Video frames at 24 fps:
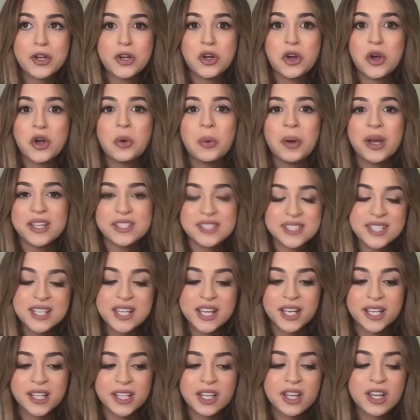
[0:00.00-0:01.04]
no
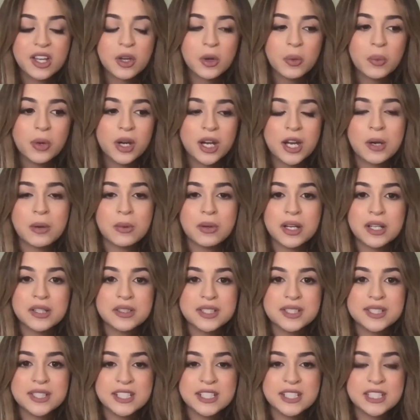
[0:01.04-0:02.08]
idea what anyone
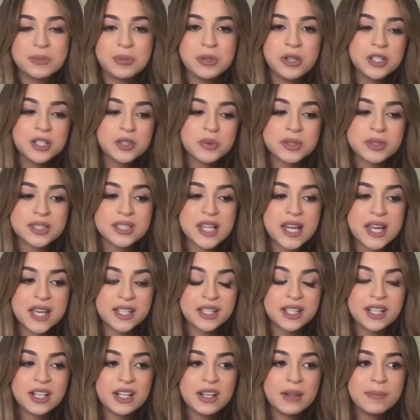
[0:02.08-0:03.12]
else's experience was like,
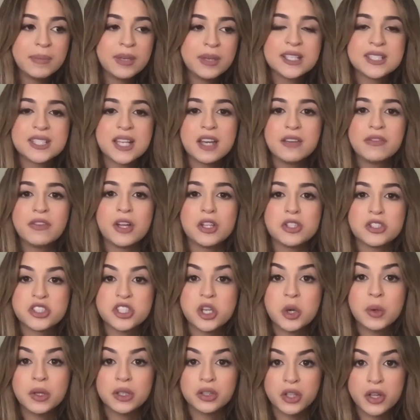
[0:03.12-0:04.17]
because I felt
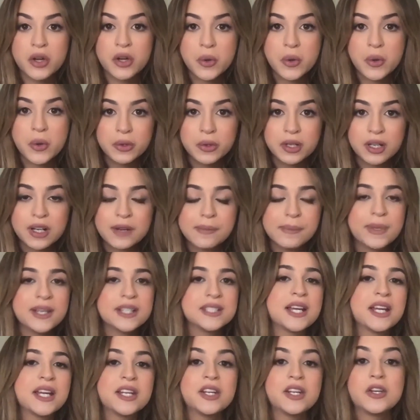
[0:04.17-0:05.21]
so alone, because
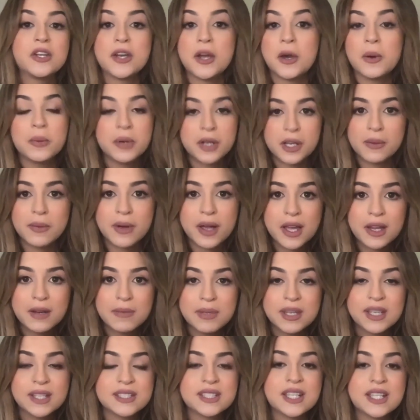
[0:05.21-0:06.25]
I didn't know anyone,
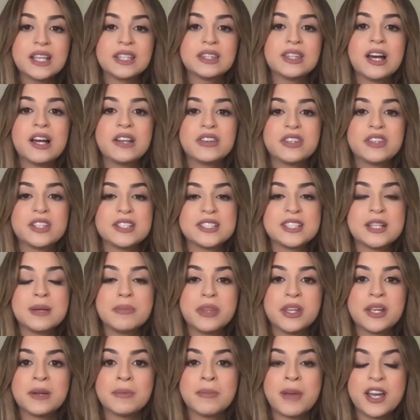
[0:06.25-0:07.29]
because I thought that
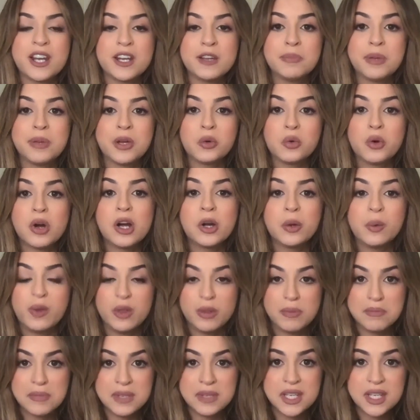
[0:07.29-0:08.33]
something might have been wrong
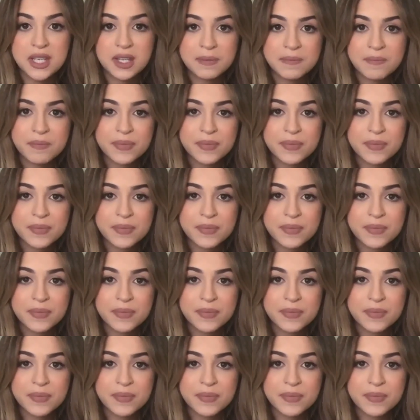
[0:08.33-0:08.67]
with me.